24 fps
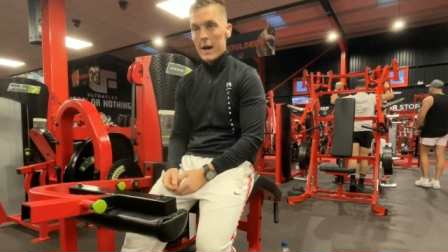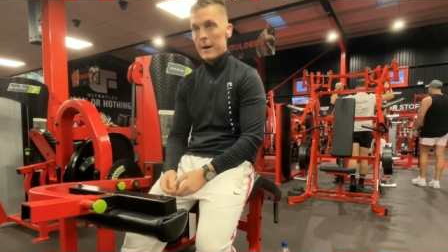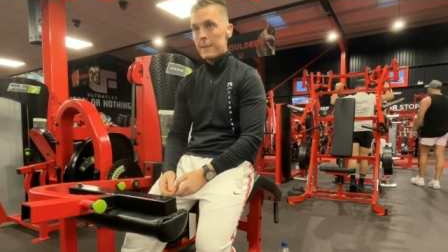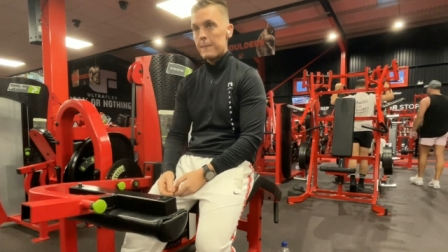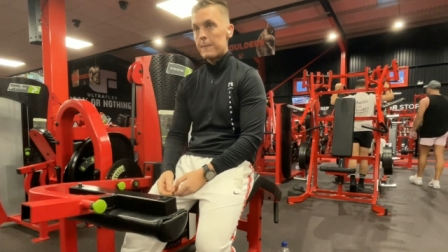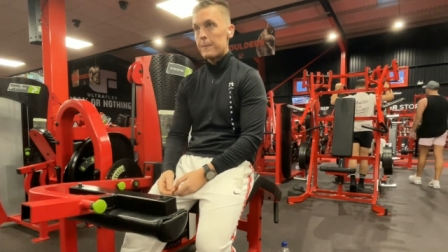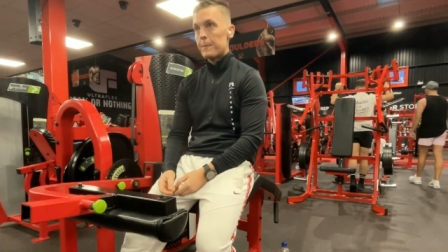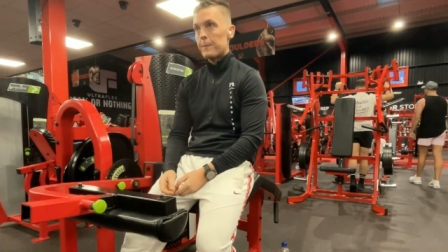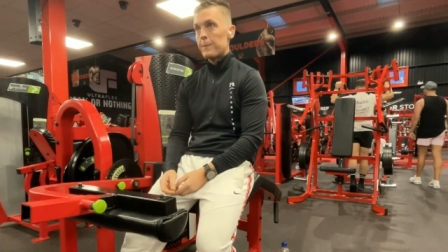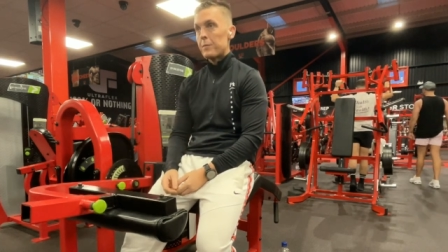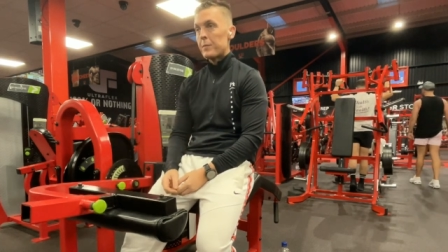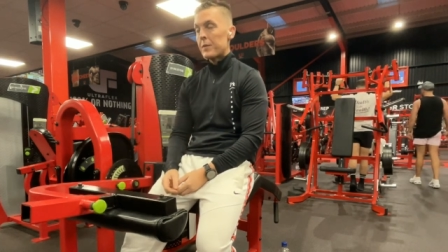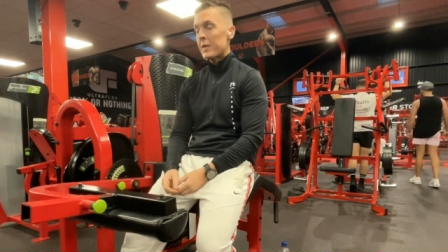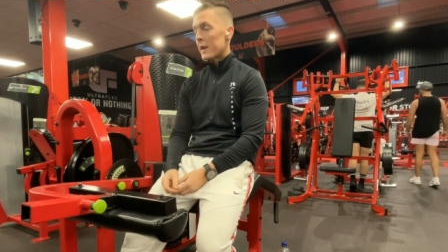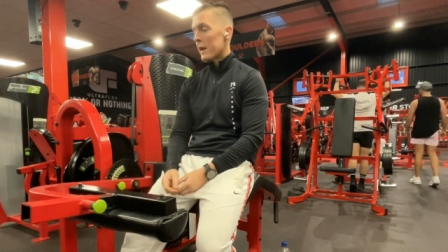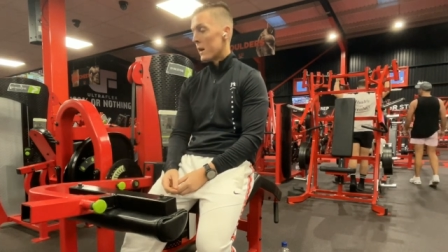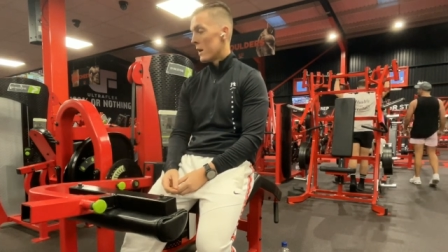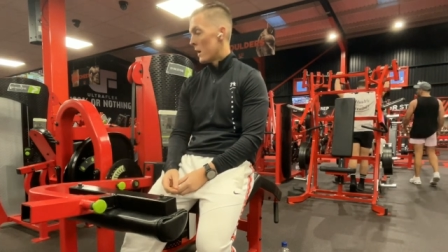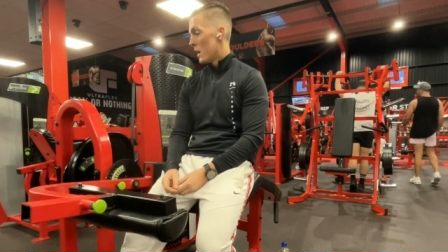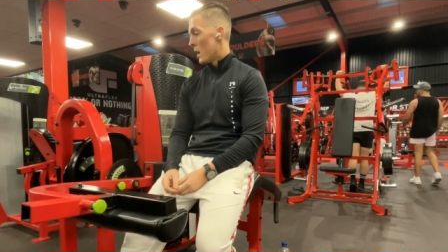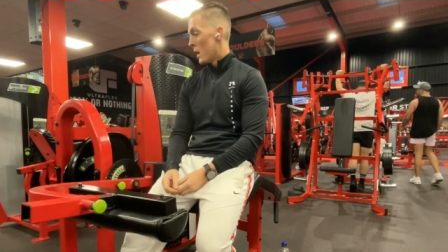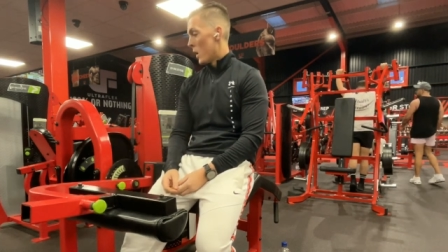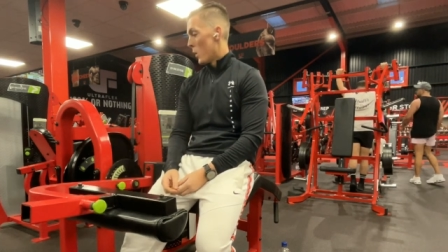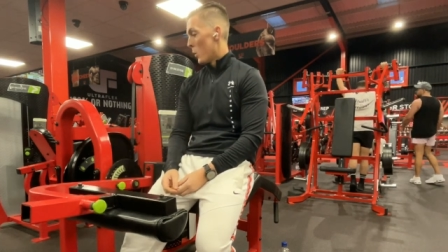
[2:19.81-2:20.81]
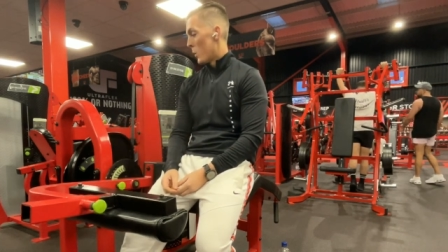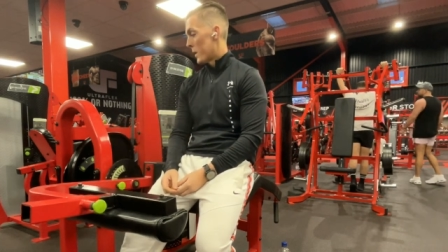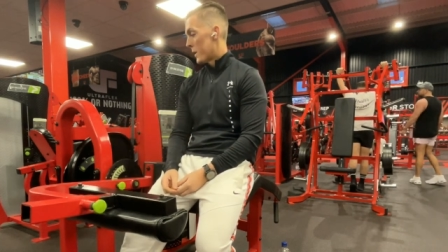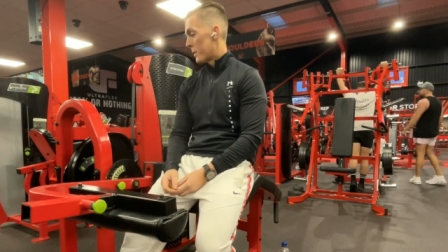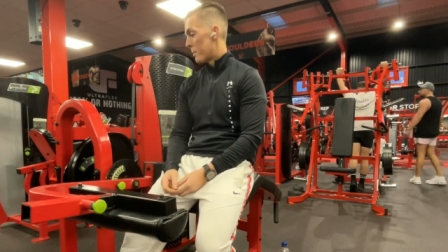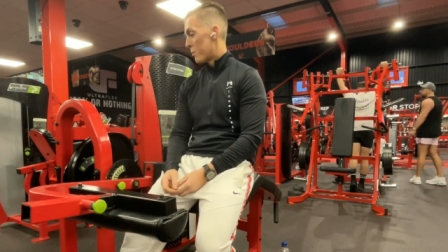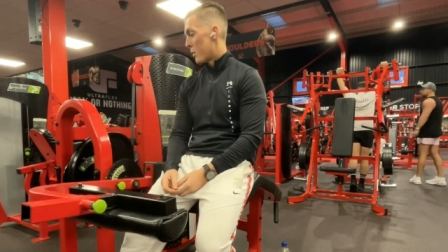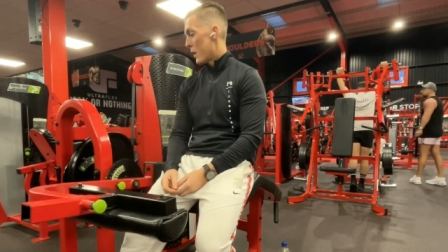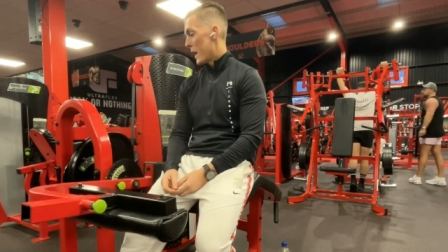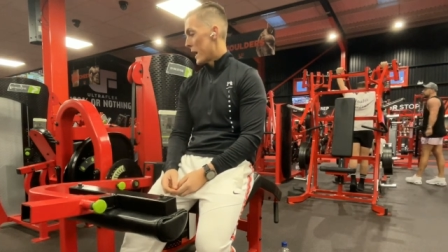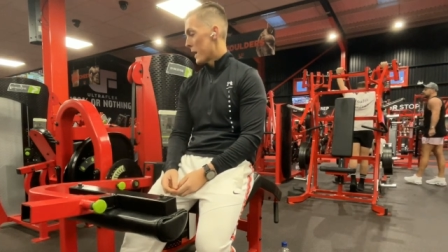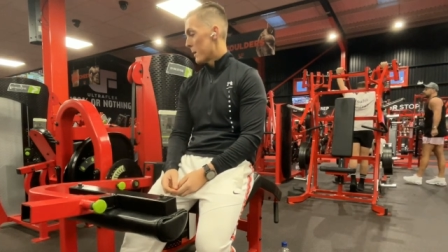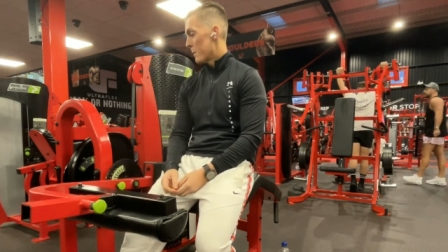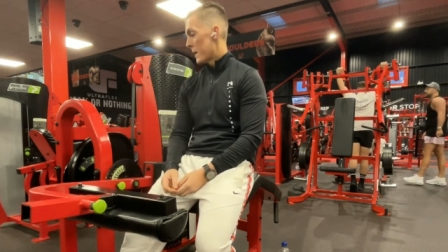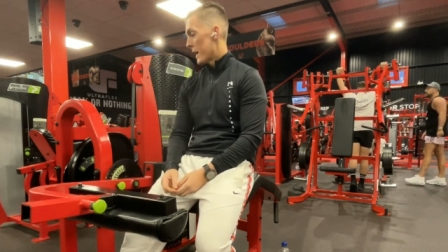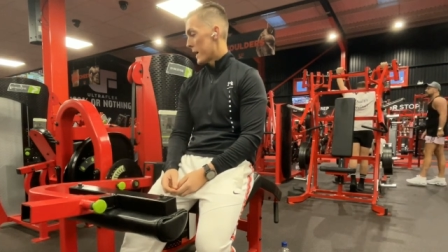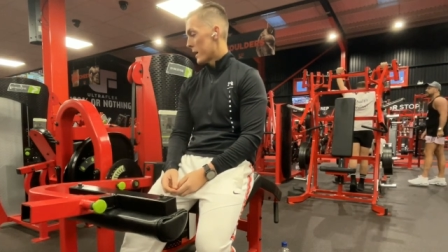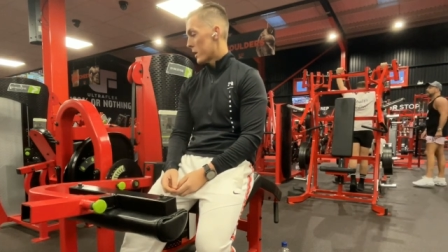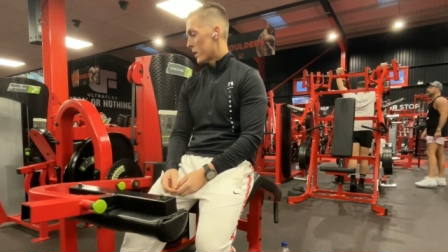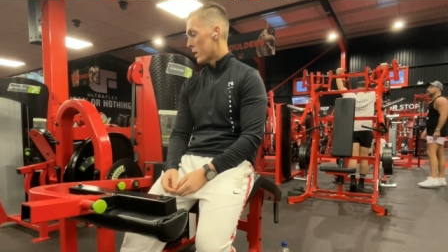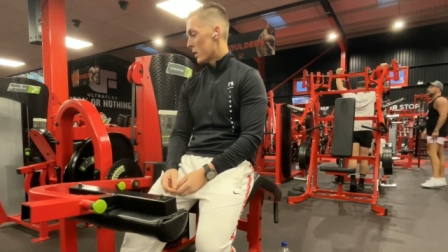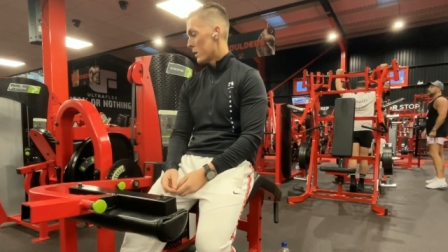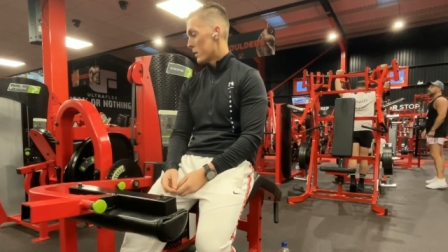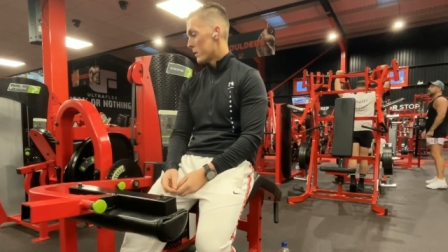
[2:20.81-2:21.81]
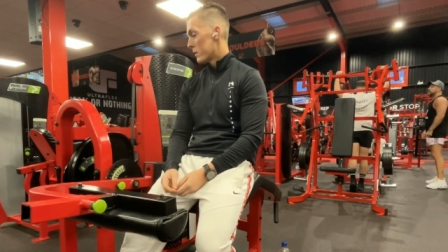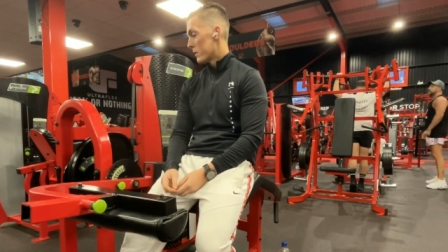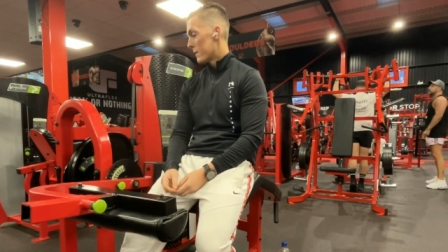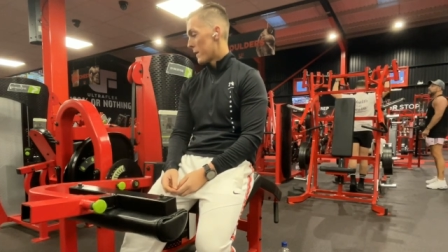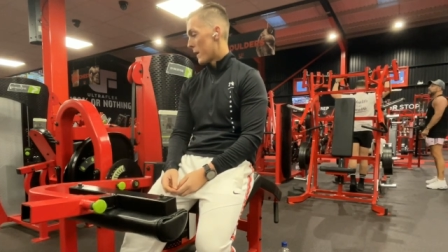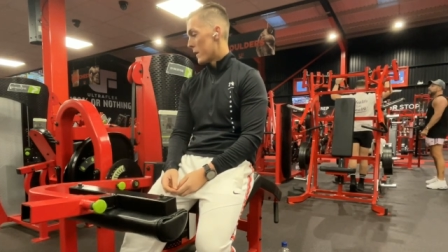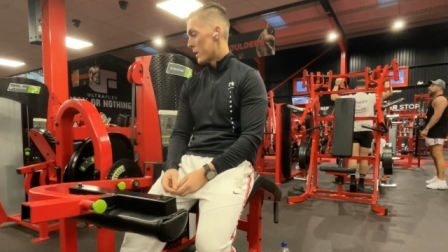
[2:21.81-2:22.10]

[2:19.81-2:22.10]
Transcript: Um, with prime leg curls,